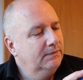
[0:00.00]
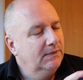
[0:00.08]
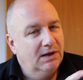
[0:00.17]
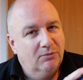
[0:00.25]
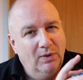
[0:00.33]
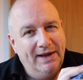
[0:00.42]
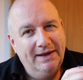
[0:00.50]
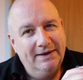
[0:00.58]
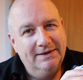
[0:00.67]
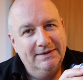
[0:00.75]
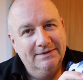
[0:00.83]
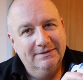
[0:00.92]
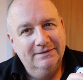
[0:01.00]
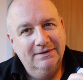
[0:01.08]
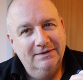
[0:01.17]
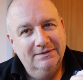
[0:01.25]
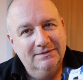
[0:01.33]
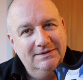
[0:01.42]
I wear
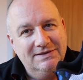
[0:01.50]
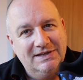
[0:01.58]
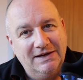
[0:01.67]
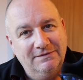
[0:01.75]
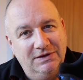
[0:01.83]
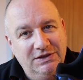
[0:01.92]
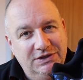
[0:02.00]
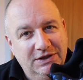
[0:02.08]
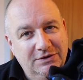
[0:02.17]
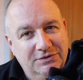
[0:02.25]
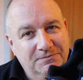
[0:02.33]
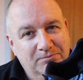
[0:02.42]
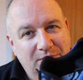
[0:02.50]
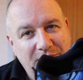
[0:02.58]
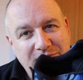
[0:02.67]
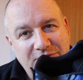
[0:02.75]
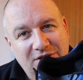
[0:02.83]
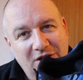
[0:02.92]
safety shoes and
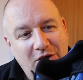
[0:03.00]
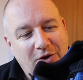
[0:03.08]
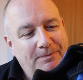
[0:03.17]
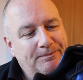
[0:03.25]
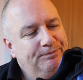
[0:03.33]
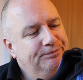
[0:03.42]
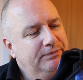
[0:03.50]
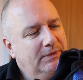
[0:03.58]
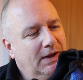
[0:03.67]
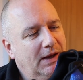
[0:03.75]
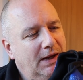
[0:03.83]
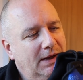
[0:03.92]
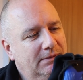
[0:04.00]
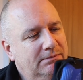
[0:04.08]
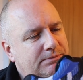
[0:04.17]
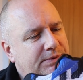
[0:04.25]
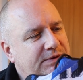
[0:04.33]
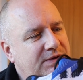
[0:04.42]
boots a lot
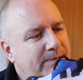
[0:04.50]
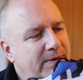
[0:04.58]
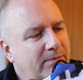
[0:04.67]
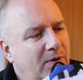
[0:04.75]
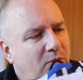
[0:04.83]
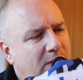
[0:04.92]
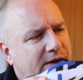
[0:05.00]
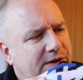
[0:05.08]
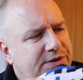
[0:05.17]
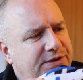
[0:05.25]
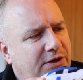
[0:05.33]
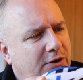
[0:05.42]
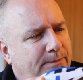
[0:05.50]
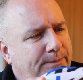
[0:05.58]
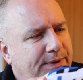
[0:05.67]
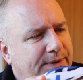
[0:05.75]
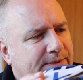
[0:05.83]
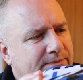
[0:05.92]
because I'm in my
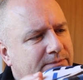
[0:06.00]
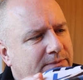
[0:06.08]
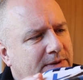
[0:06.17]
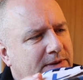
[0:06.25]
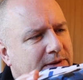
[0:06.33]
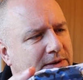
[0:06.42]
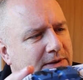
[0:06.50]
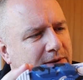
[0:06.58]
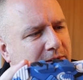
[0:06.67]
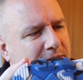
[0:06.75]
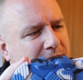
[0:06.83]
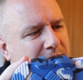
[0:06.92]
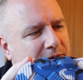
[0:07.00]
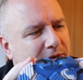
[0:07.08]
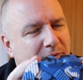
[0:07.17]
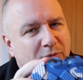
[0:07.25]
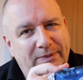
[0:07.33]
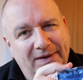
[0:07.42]
workshop and I'm
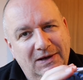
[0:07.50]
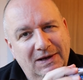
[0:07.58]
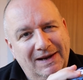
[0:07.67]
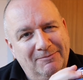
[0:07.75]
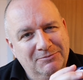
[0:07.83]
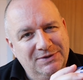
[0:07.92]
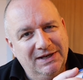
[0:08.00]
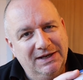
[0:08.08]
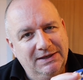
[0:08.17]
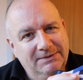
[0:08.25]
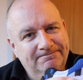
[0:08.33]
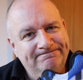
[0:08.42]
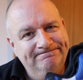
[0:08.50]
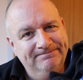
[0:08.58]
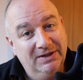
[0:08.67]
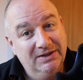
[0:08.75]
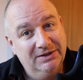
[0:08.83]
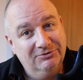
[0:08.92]
a bit clumsy
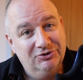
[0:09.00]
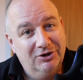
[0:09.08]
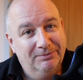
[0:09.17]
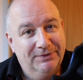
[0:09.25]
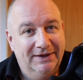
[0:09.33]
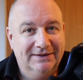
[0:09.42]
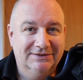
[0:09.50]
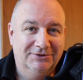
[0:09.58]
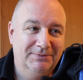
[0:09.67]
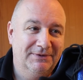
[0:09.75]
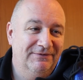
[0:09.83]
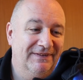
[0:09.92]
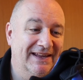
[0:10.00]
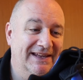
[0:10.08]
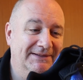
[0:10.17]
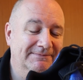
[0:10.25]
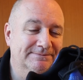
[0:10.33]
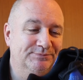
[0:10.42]
and I do drop things on my
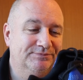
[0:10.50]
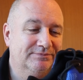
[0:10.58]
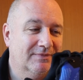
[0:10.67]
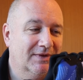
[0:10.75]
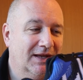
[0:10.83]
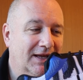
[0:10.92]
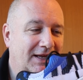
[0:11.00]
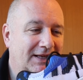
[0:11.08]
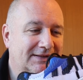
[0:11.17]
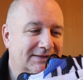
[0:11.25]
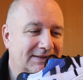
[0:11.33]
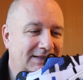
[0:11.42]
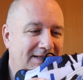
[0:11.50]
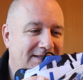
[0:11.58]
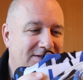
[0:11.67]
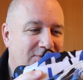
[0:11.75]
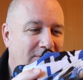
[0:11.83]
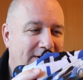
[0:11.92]
feet, and
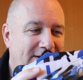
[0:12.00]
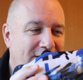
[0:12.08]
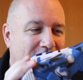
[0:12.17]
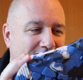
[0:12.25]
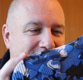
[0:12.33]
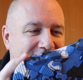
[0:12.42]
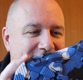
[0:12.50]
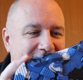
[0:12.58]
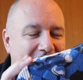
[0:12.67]
it's quite nice to